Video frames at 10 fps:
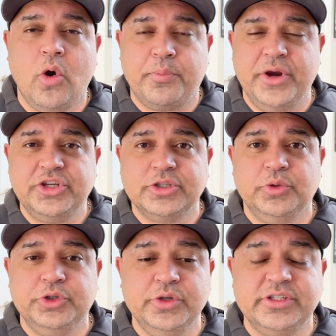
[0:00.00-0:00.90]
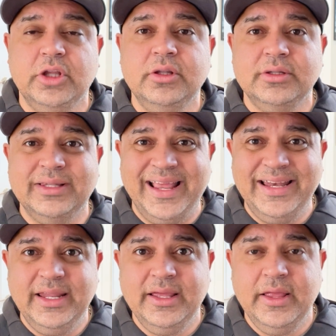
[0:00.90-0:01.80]
corporations will do is
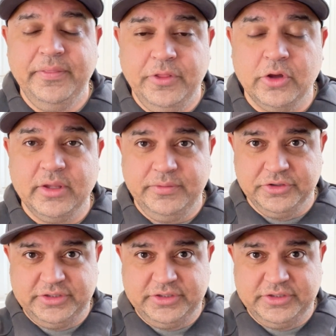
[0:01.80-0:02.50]
they'll